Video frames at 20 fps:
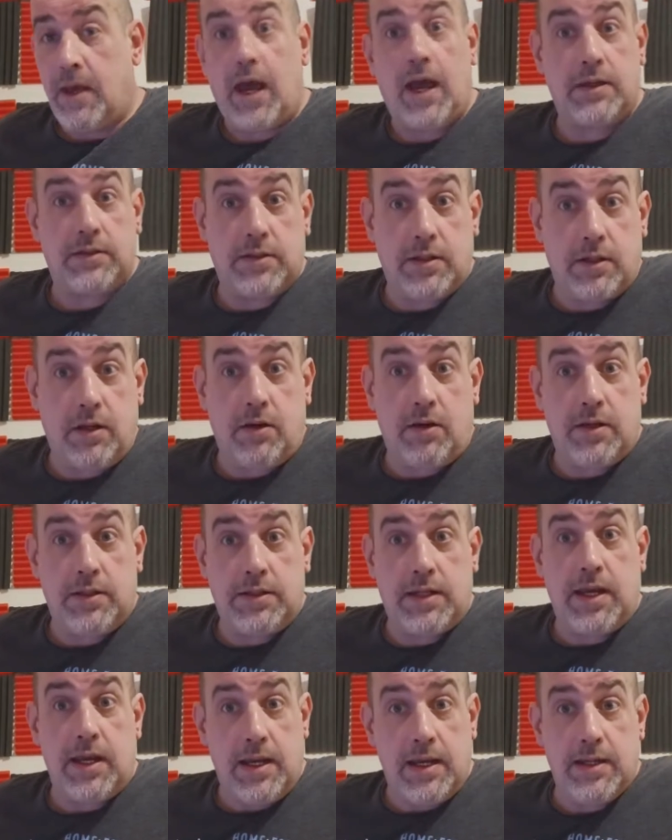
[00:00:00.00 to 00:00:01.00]
and
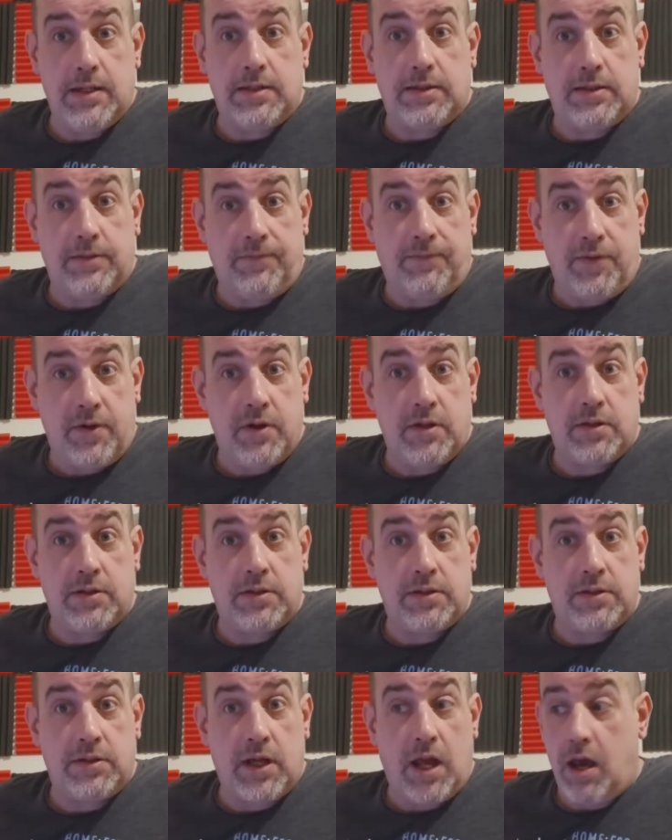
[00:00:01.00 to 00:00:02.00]
tonight is the
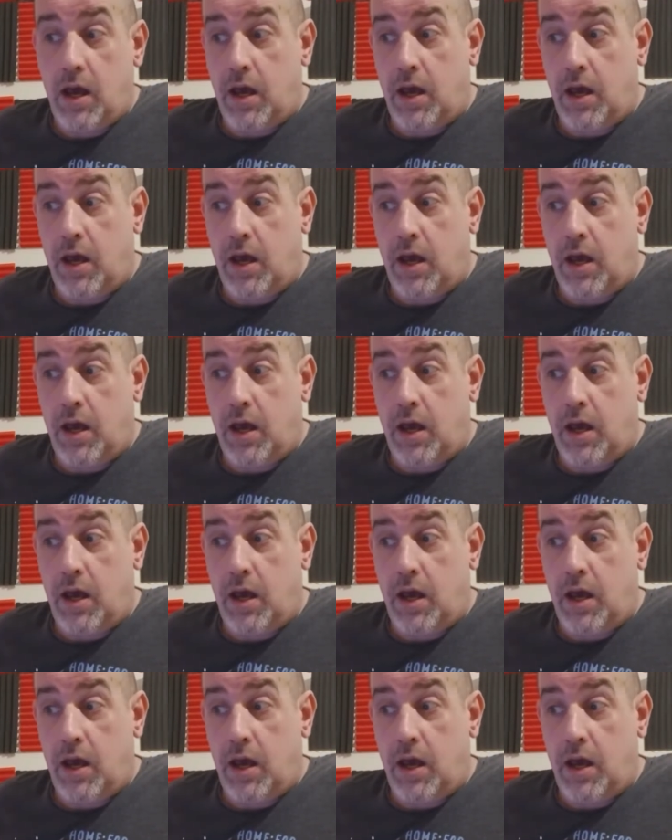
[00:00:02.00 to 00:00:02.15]
first